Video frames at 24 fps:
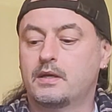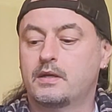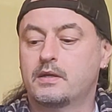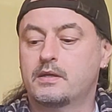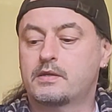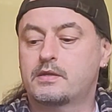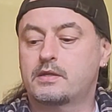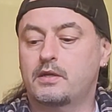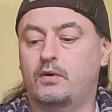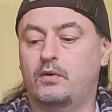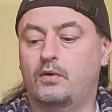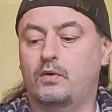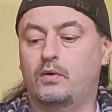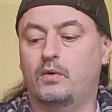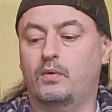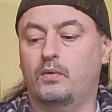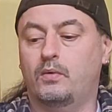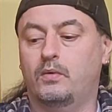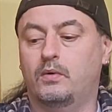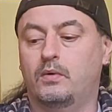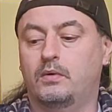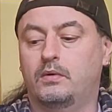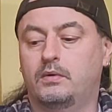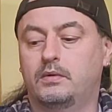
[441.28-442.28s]

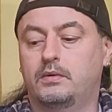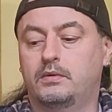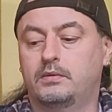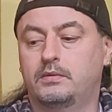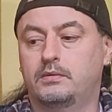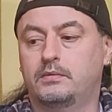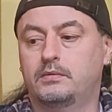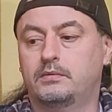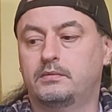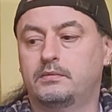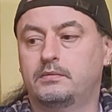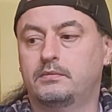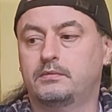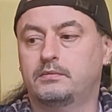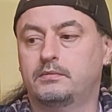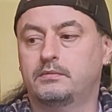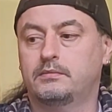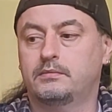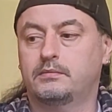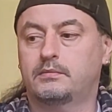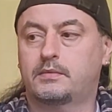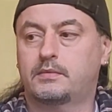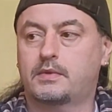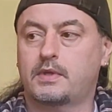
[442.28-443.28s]
So
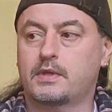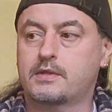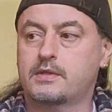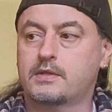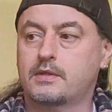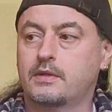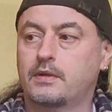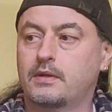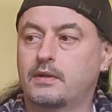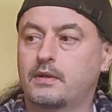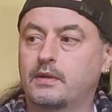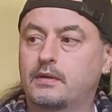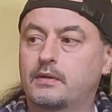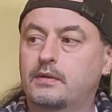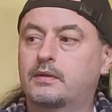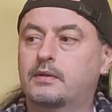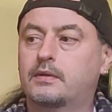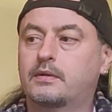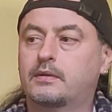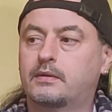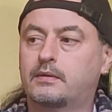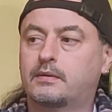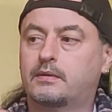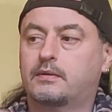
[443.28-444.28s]
the
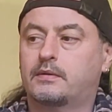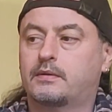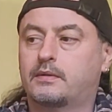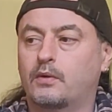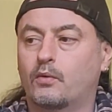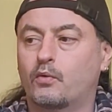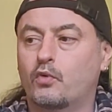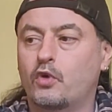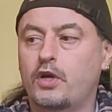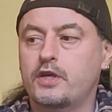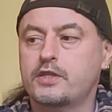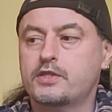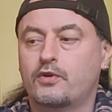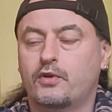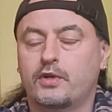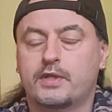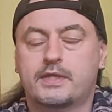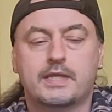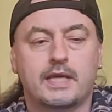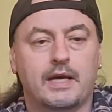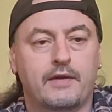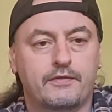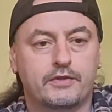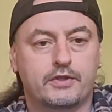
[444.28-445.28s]
riser
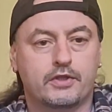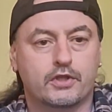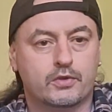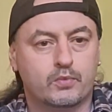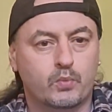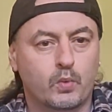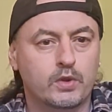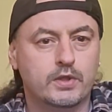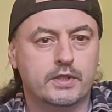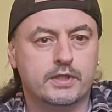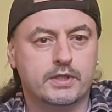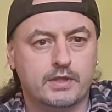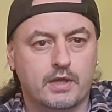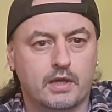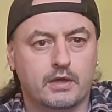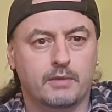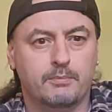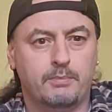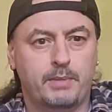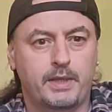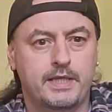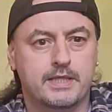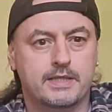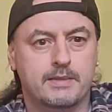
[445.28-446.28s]
itself is just one
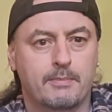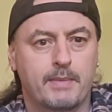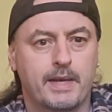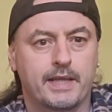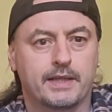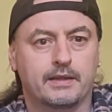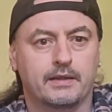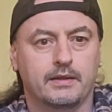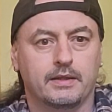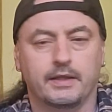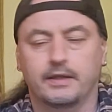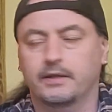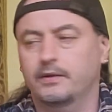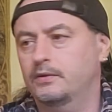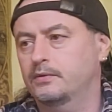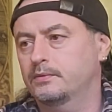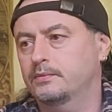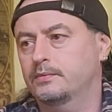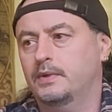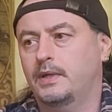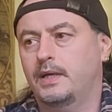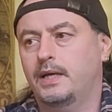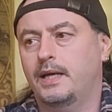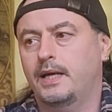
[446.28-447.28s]
solid piece of metal,
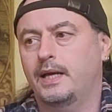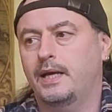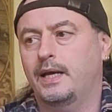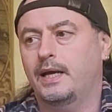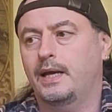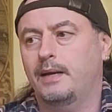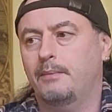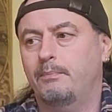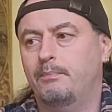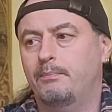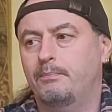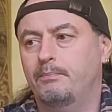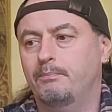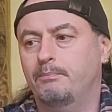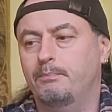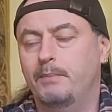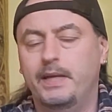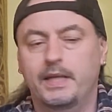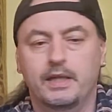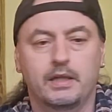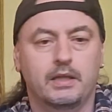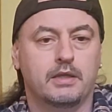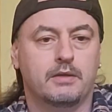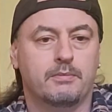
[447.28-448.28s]

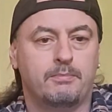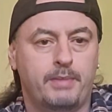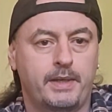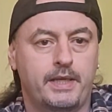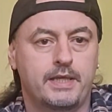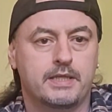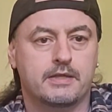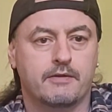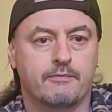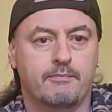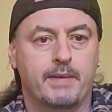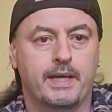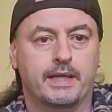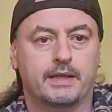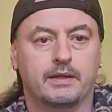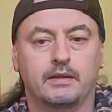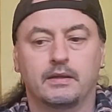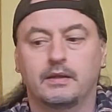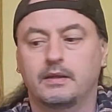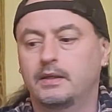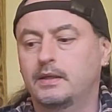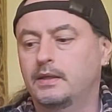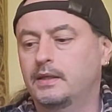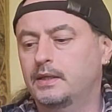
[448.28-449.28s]
milled piece of metal.
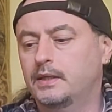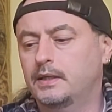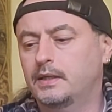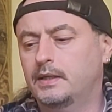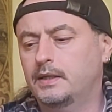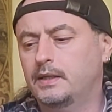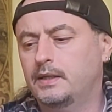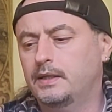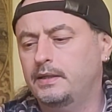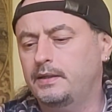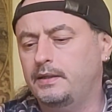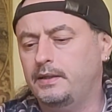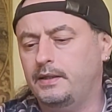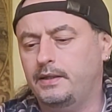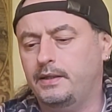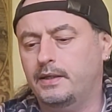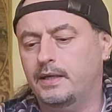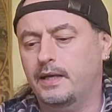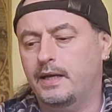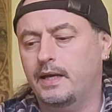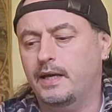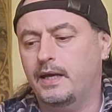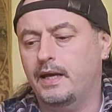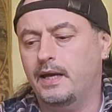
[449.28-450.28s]

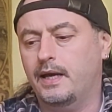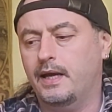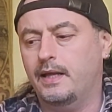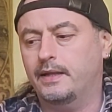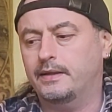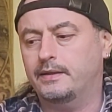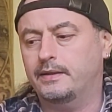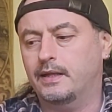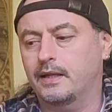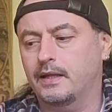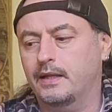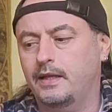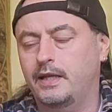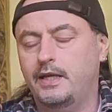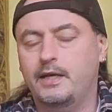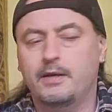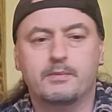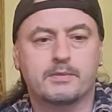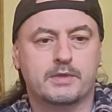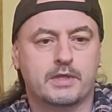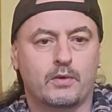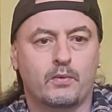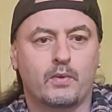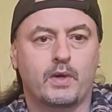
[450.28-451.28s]
The
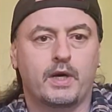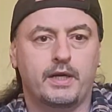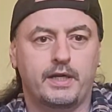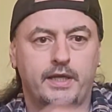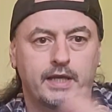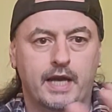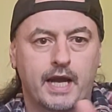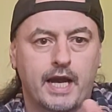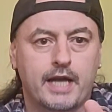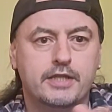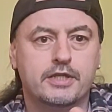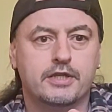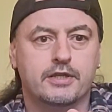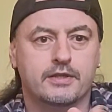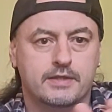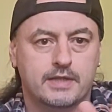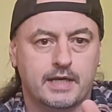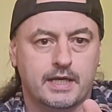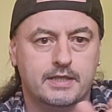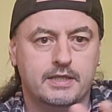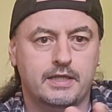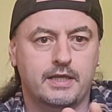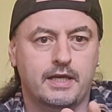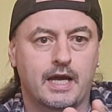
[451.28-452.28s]
limbs are where the actions
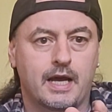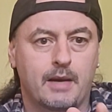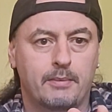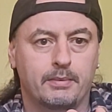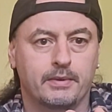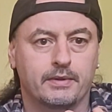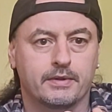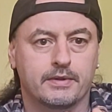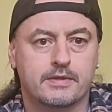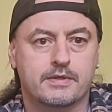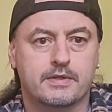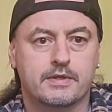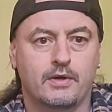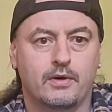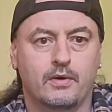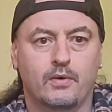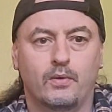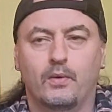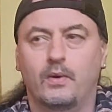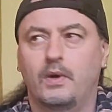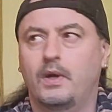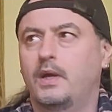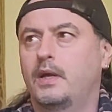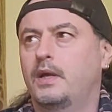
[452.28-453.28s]
actually happen.
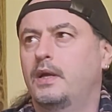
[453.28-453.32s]
So